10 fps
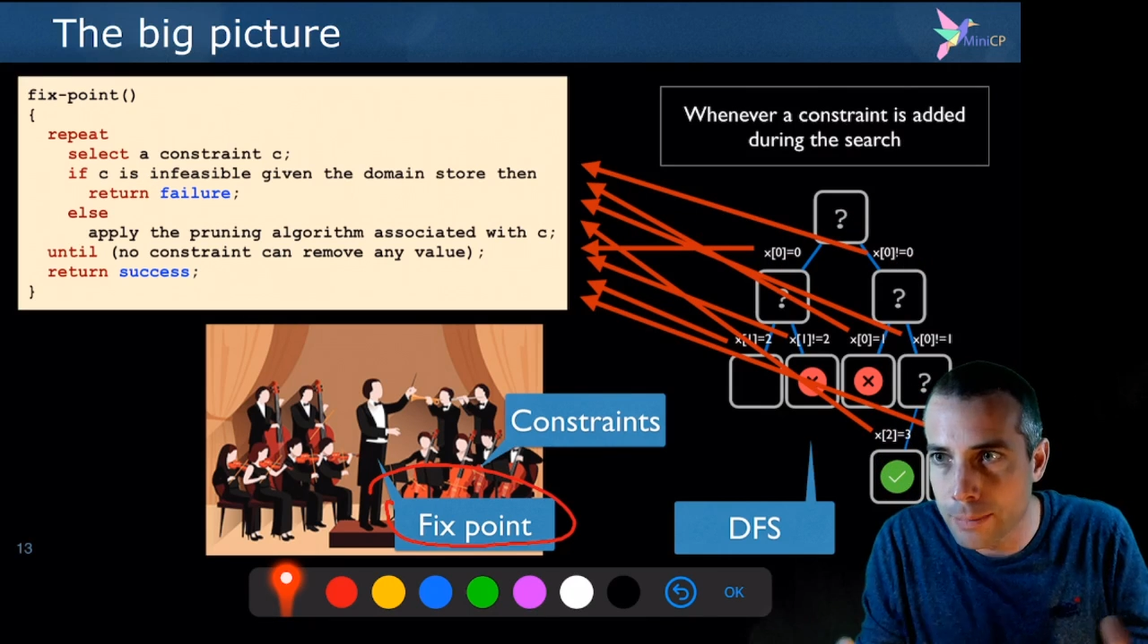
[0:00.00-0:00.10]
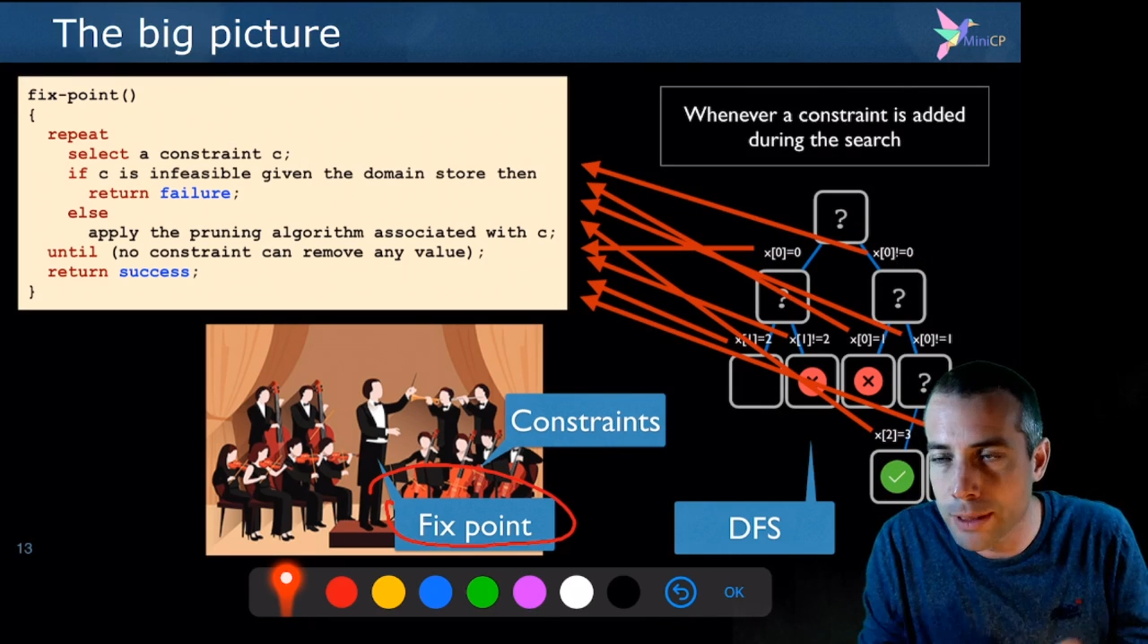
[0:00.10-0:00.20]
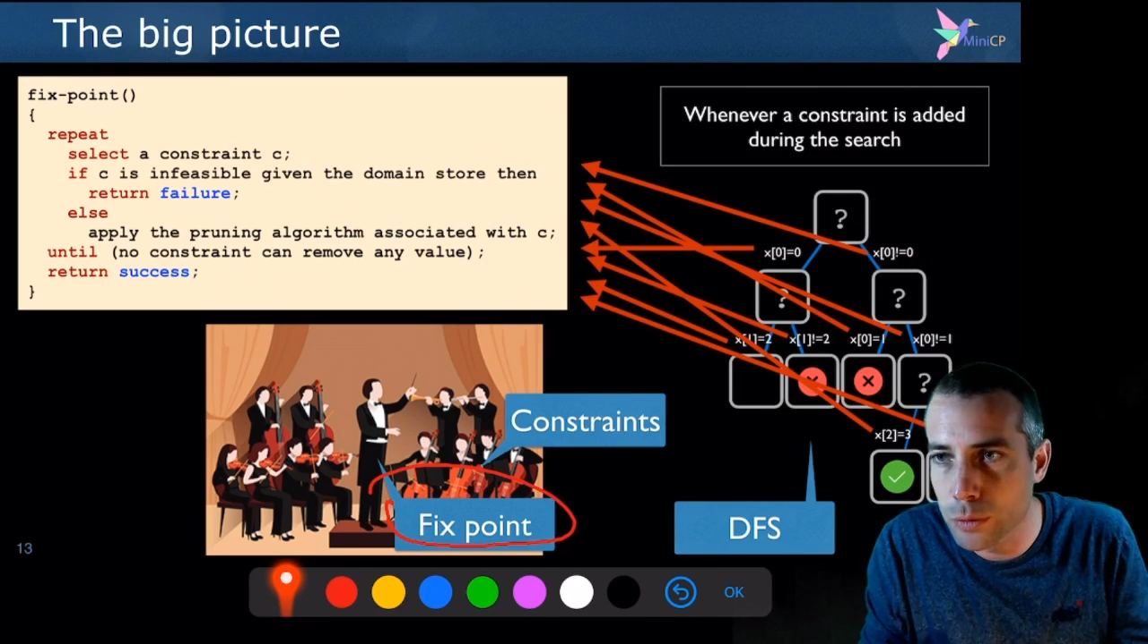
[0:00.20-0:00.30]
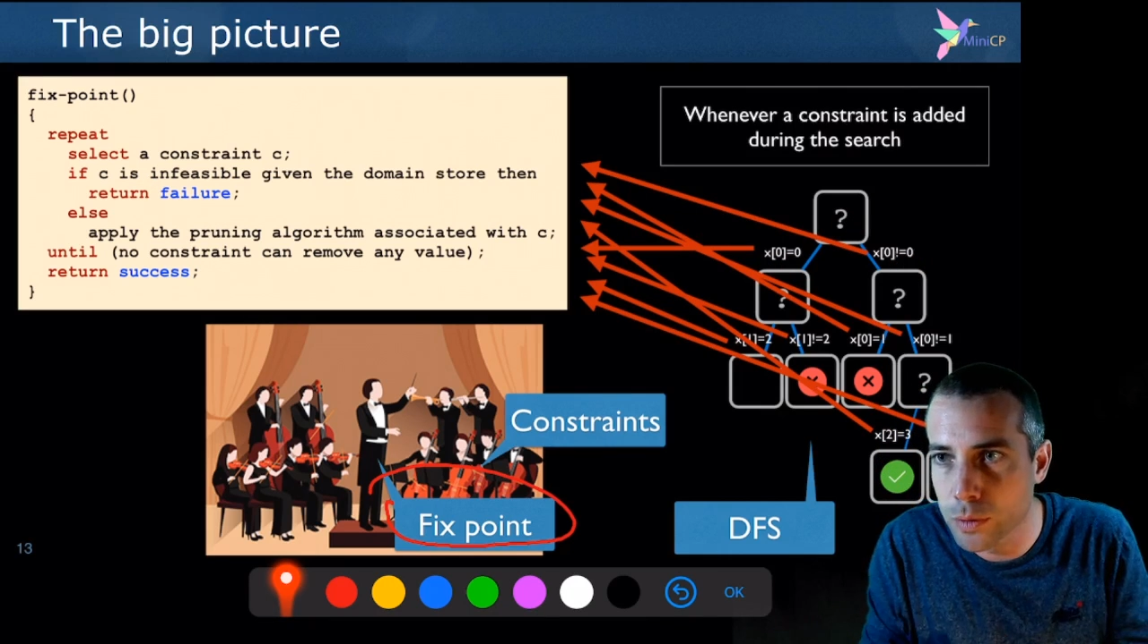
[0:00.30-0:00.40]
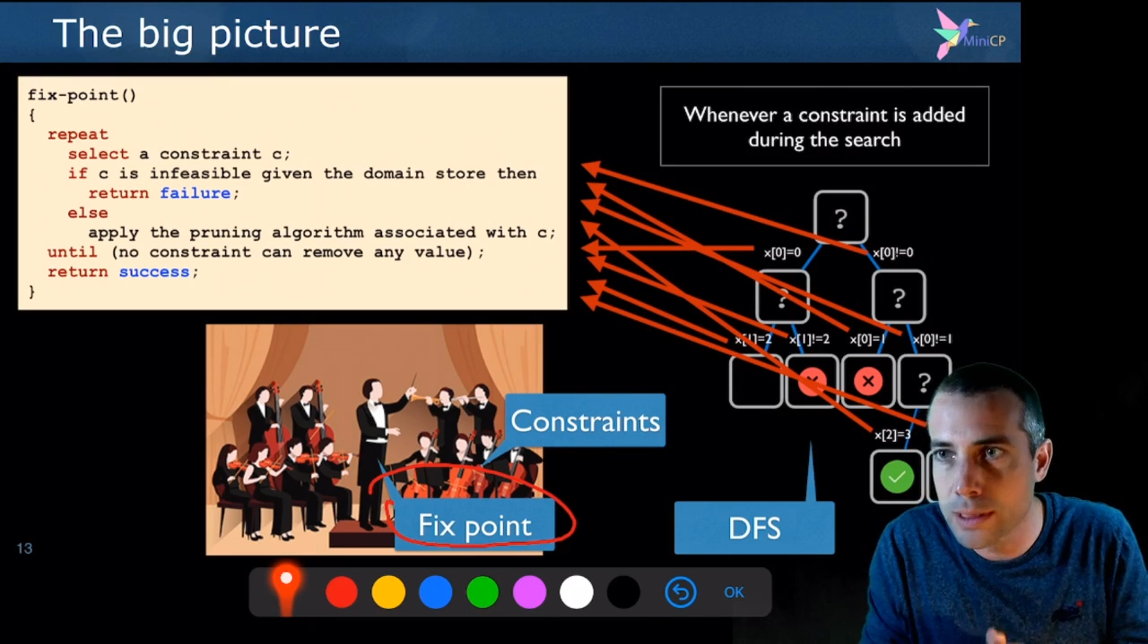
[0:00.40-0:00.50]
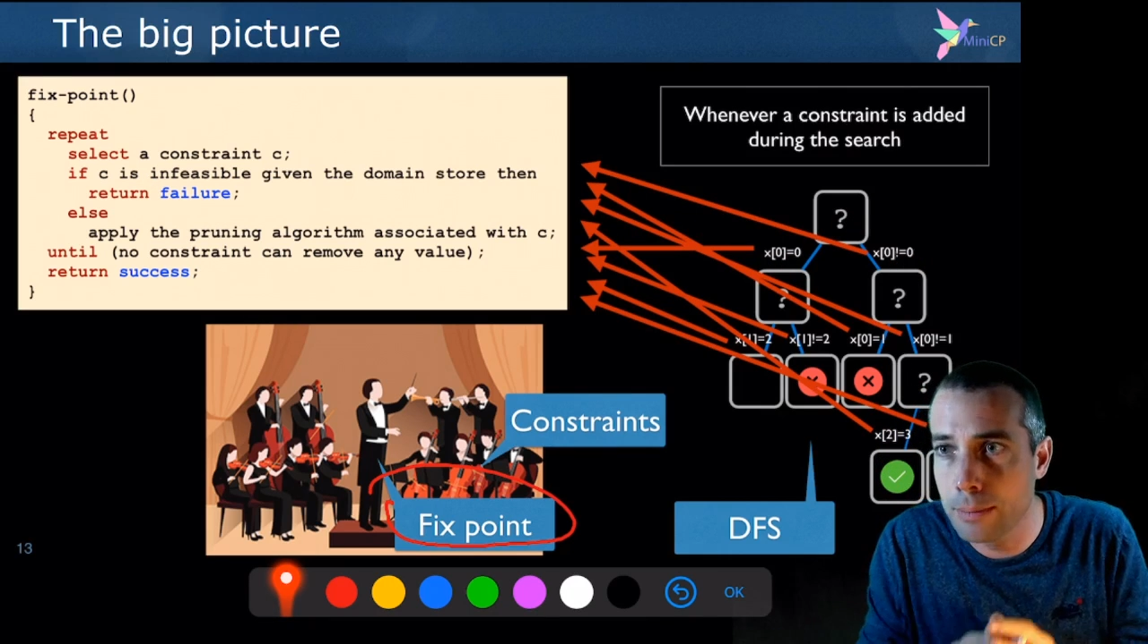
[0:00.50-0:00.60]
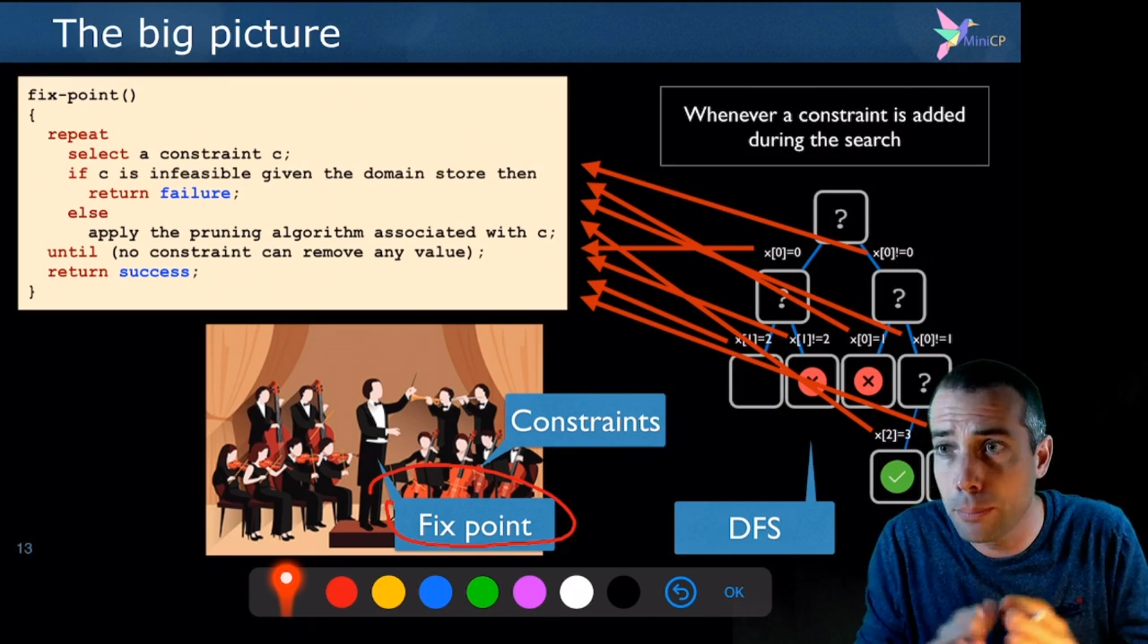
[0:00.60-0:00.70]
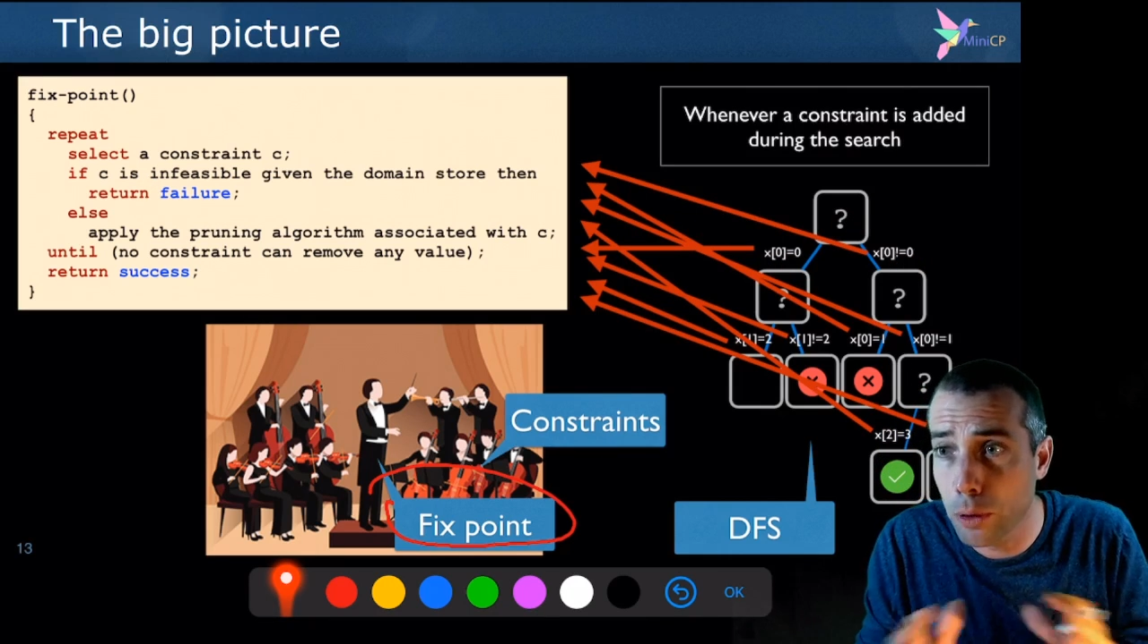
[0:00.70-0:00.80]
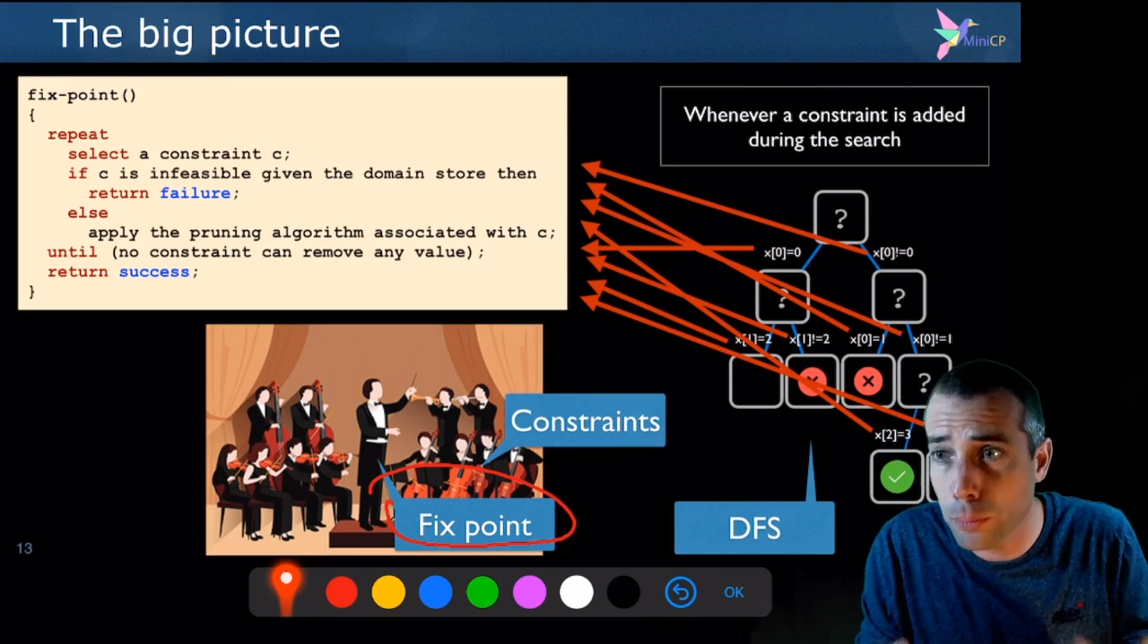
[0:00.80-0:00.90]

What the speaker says: into simpler